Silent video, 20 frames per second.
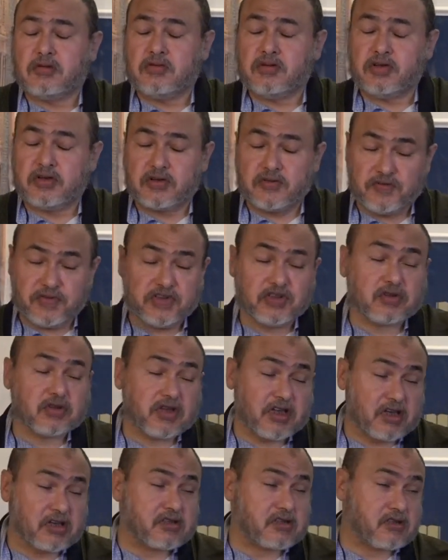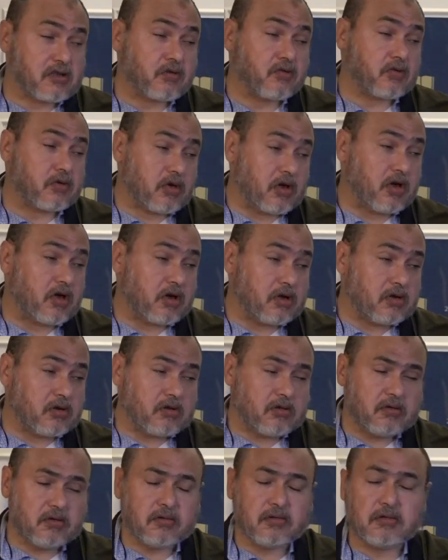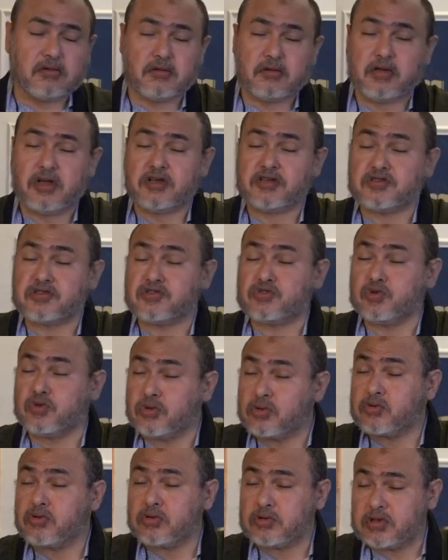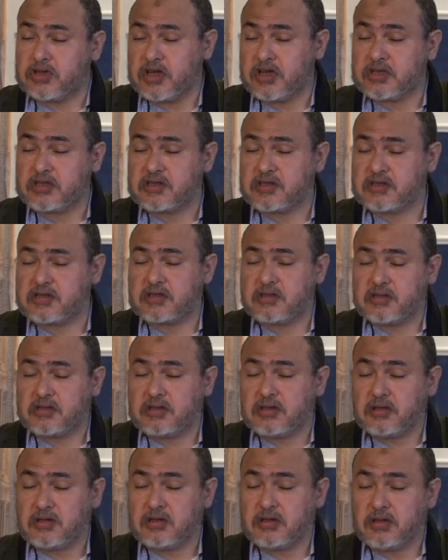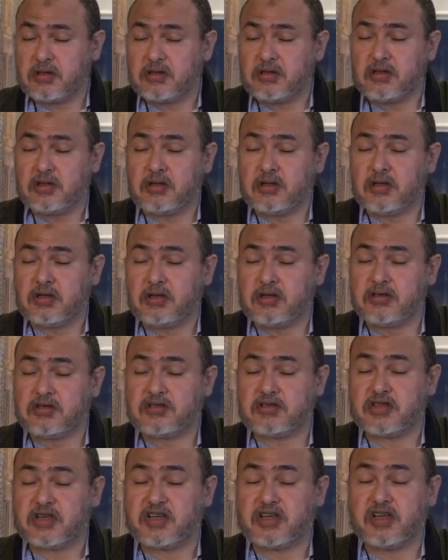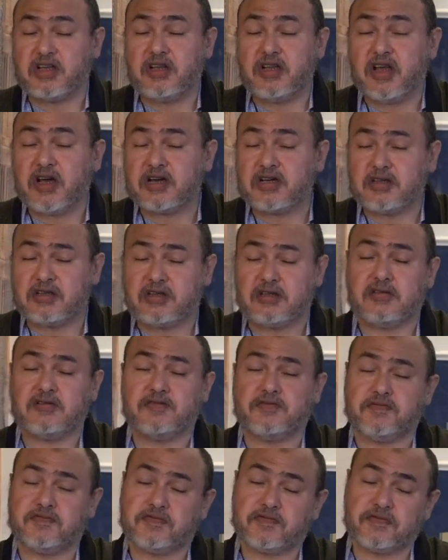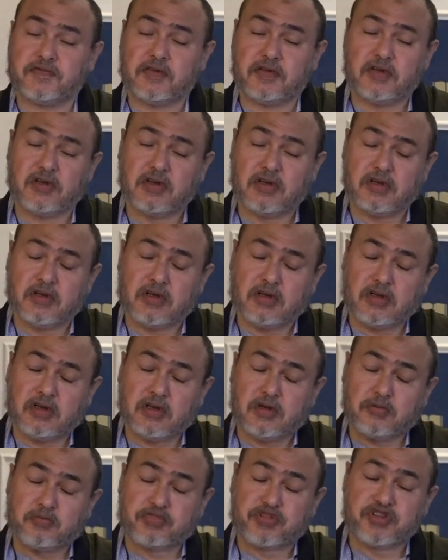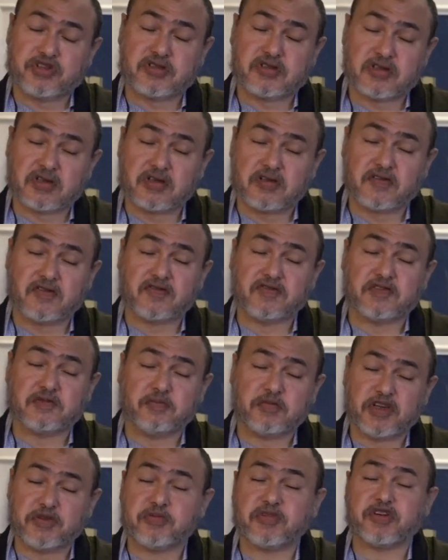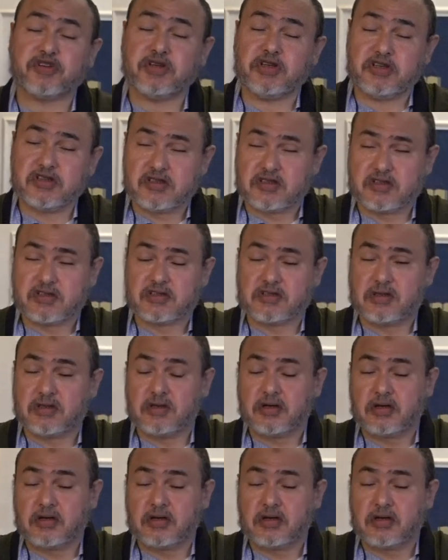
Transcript: the revealed text, the Quran. The historical text is the collective, preserved memories